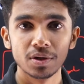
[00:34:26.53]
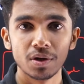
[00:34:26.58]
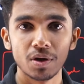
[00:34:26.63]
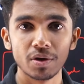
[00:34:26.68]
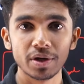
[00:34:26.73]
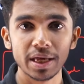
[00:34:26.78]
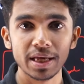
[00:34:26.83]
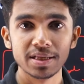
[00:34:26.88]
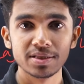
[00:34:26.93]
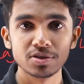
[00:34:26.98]

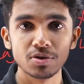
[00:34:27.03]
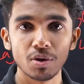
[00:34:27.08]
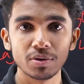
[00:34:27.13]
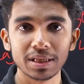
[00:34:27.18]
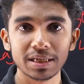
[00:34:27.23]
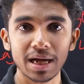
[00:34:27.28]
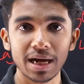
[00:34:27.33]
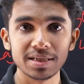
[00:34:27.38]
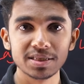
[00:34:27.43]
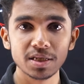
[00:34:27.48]
Okay, so
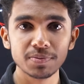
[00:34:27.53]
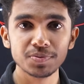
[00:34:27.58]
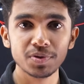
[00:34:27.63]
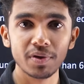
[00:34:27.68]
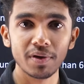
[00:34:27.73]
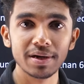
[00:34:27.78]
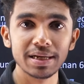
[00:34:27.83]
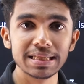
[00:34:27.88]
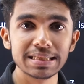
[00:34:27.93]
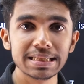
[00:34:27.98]
the concepts we
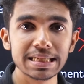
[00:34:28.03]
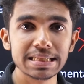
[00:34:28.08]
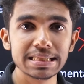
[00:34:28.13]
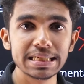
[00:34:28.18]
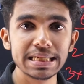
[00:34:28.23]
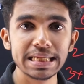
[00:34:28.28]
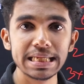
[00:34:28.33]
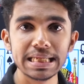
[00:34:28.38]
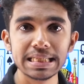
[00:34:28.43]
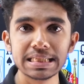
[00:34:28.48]
are
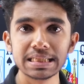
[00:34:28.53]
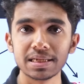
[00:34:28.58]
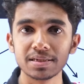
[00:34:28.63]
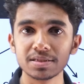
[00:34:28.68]
discussing is